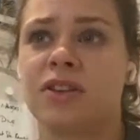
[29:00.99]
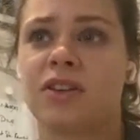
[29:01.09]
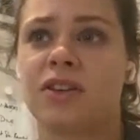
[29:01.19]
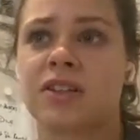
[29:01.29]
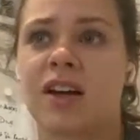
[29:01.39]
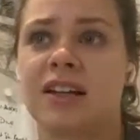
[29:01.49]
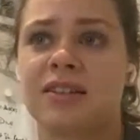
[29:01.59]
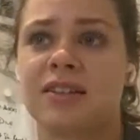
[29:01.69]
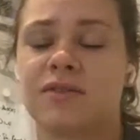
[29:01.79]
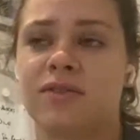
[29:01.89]
when I was on the other
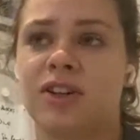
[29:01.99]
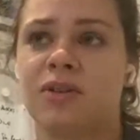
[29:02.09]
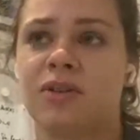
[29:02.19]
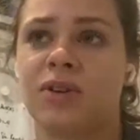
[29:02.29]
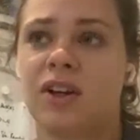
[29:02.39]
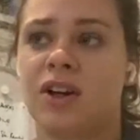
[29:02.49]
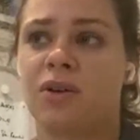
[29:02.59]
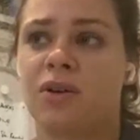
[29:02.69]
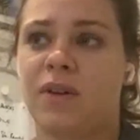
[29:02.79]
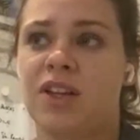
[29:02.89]
side, is if
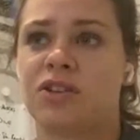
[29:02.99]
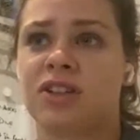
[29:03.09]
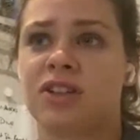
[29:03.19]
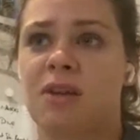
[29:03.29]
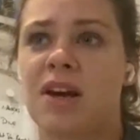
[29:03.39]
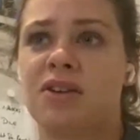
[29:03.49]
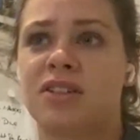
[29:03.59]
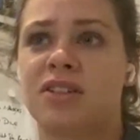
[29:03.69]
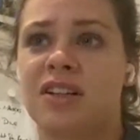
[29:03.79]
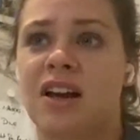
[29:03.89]
when they took time
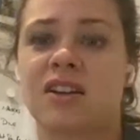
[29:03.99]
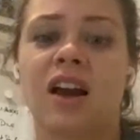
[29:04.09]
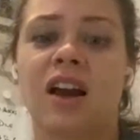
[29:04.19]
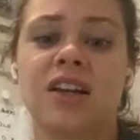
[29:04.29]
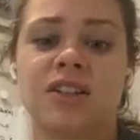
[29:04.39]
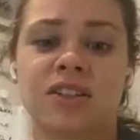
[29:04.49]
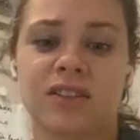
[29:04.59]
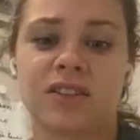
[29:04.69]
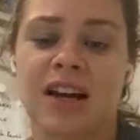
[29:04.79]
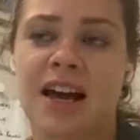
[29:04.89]
out just to
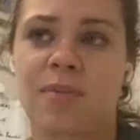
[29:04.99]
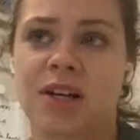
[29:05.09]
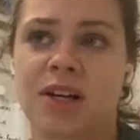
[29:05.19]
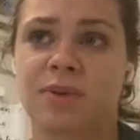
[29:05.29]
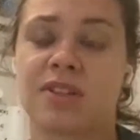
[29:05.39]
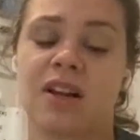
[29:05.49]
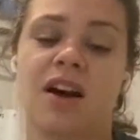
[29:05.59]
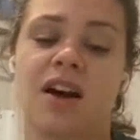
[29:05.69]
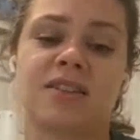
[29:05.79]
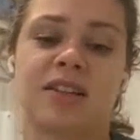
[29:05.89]
acknowledge, I suppose,
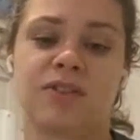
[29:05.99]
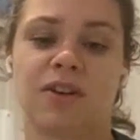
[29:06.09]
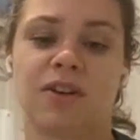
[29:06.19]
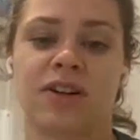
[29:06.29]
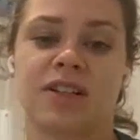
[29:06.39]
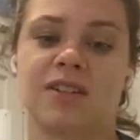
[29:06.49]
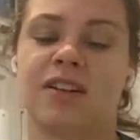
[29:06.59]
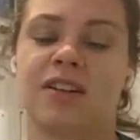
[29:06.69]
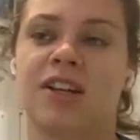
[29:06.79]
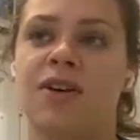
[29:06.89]
the loss that you've suffered,
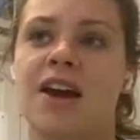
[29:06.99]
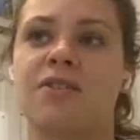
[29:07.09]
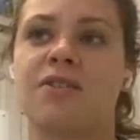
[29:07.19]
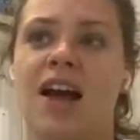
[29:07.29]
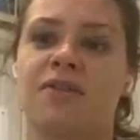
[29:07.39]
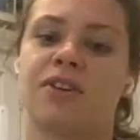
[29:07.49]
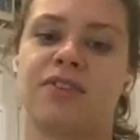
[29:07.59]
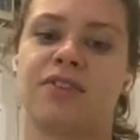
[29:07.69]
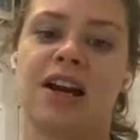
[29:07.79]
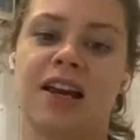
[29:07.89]
and how
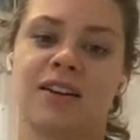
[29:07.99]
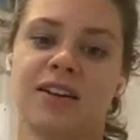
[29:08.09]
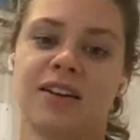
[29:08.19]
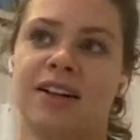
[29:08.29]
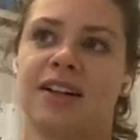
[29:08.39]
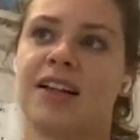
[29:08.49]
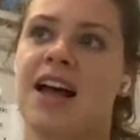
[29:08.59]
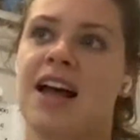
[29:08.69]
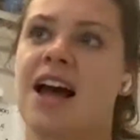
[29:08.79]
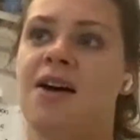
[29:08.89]
you're feeling,
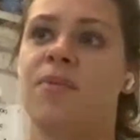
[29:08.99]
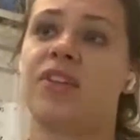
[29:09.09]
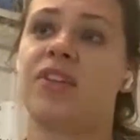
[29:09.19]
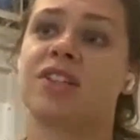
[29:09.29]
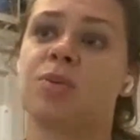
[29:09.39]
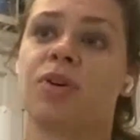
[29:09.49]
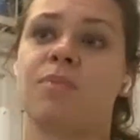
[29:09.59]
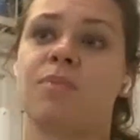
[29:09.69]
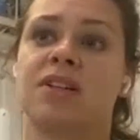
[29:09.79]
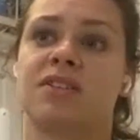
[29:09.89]
and the
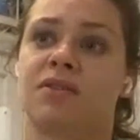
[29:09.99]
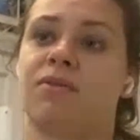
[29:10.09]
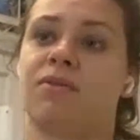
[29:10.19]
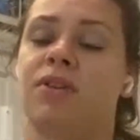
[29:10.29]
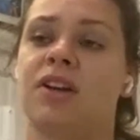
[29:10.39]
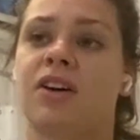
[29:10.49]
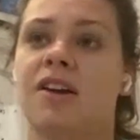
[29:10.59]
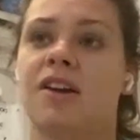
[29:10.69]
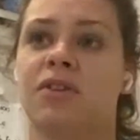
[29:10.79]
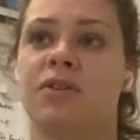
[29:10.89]
disappointment. So
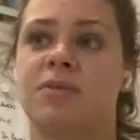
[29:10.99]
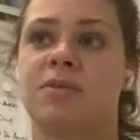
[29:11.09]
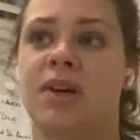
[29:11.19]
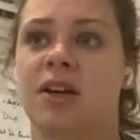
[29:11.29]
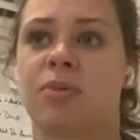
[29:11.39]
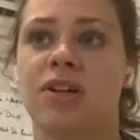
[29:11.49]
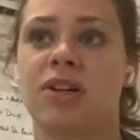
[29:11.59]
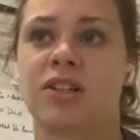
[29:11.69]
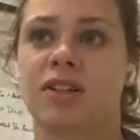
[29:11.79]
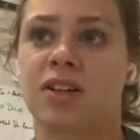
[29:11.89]
I'd kind of always make it a
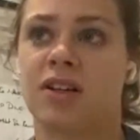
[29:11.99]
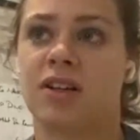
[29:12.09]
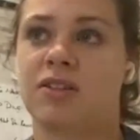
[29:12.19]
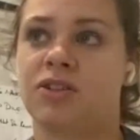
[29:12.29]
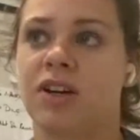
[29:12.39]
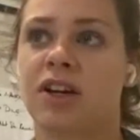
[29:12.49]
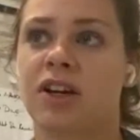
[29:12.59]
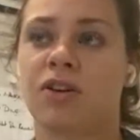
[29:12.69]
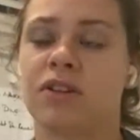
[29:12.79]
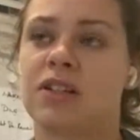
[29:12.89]
point to try to
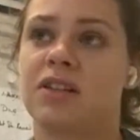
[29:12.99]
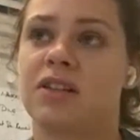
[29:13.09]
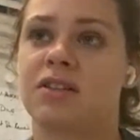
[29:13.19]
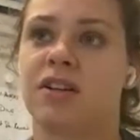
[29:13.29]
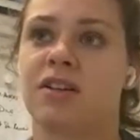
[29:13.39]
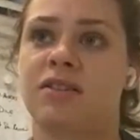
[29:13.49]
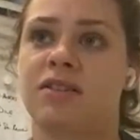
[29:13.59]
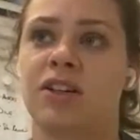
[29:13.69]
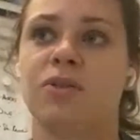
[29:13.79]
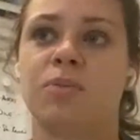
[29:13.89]
get over to
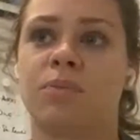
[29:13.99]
